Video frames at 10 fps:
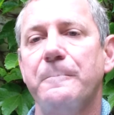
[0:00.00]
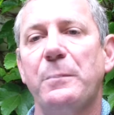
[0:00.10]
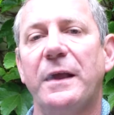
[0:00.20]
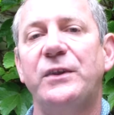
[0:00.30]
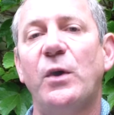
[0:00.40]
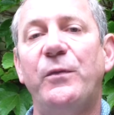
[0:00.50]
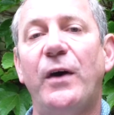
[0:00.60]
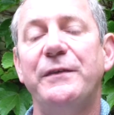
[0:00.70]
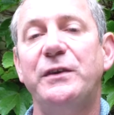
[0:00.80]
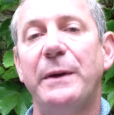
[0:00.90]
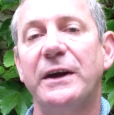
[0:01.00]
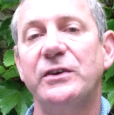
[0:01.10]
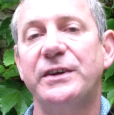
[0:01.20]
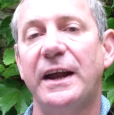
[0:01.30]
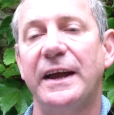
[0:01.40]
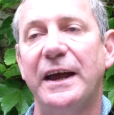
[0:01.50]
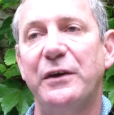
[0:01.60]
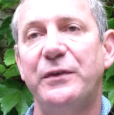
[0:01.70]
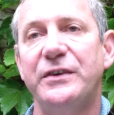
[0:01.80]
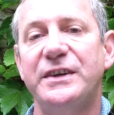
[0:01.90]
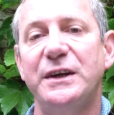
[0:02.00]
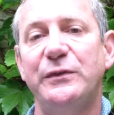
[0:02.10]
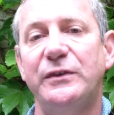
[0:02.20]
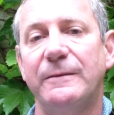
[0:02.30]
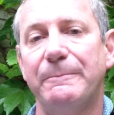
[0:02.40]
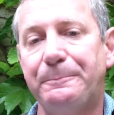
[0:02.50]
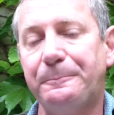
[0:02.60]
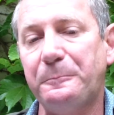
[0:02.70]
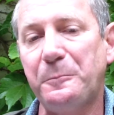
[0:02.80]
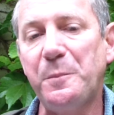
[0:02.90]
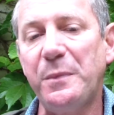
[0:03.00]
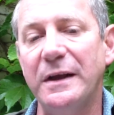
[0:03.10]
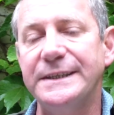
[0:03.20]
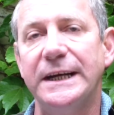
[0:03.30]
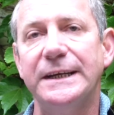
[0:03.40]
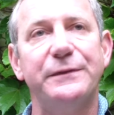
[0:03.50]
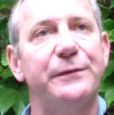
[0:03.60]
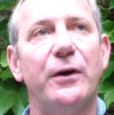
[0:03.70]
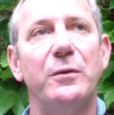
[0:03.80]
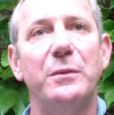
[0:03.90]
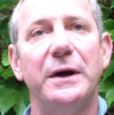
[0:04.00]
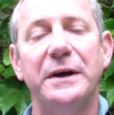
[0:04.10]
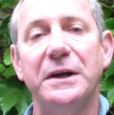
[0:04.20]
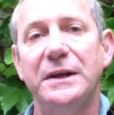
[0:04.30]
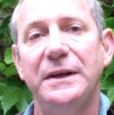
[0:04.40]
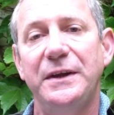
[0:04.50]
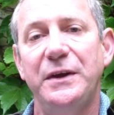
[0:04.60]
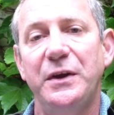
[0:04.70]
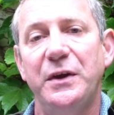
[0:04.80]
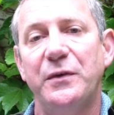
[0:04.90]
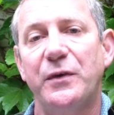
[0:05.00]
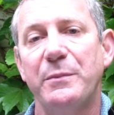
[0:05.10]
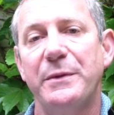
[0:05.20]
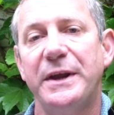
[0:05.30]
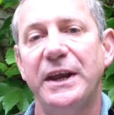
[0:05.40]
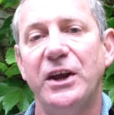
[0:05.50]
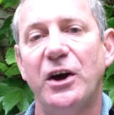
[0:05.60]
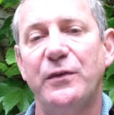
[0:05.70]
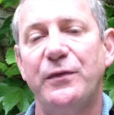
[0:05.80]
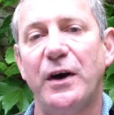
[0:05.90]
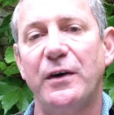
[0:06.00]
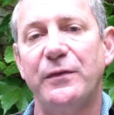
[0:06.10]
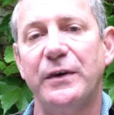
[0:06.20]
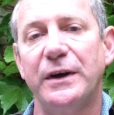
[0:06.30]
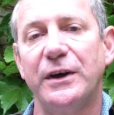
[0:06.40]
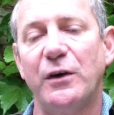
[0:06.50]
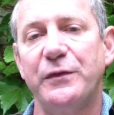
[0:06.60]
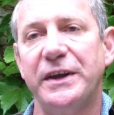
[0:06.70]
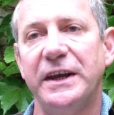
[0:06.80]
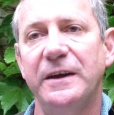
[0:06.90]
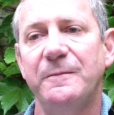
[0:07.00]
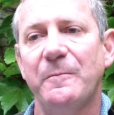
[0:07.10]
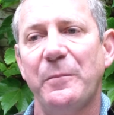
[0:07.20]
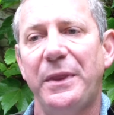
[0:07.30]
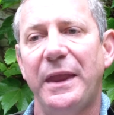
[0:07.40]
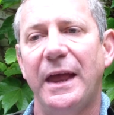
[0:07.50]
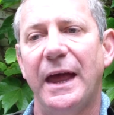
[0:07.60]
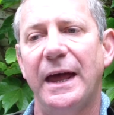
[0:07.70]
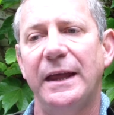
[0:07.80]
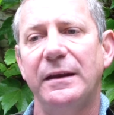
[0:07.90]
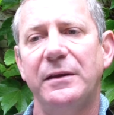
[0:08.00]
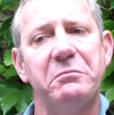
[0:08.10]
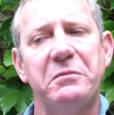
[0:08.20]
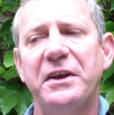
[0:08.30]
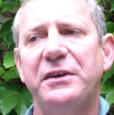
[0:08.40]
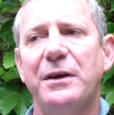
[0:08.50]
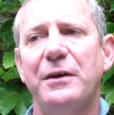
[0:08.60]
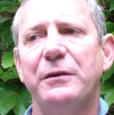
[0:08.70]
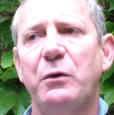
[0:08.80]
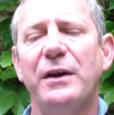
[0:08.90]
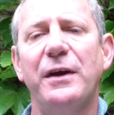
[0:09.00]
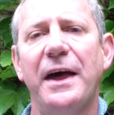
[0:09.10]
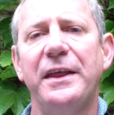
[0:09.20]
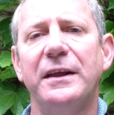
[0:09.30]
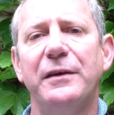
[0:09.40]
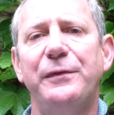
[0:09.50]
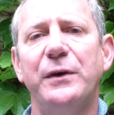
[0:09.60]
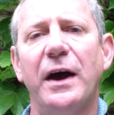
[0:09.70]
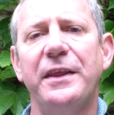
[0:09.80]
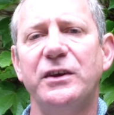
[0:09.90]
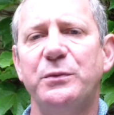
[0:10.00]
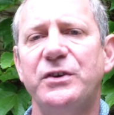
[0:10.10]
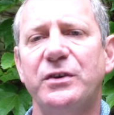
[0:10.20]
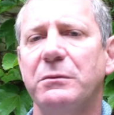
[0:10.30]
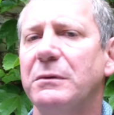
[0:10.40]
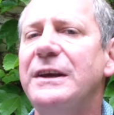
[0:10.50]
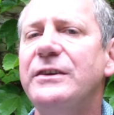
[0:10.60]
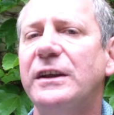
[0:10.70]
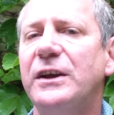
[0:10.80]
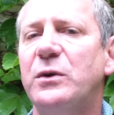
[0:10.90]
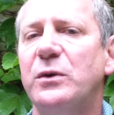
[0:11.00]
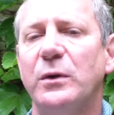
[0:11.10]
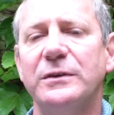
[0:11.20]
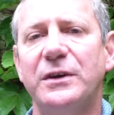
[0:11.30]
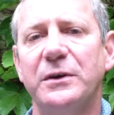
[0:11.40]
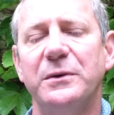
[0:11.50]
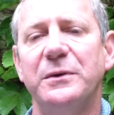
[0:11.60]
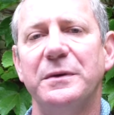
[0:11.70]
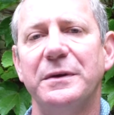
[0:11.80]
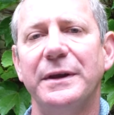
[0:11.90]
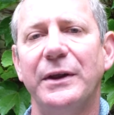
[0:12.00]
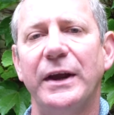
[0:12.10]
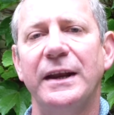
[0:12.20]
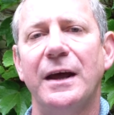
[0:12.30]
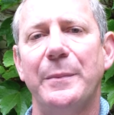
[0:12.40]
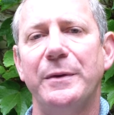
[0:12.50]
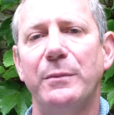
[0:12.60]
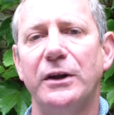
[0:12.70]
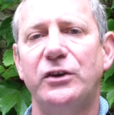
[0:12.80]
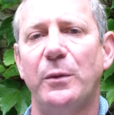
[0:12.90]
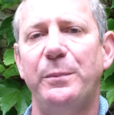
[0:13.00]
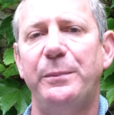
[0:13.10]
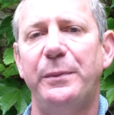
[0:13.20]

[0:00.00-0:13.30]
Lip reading: The top five tobaccos that I have received from the beginning of the year, and there's quite a few others which easily could also end up in my top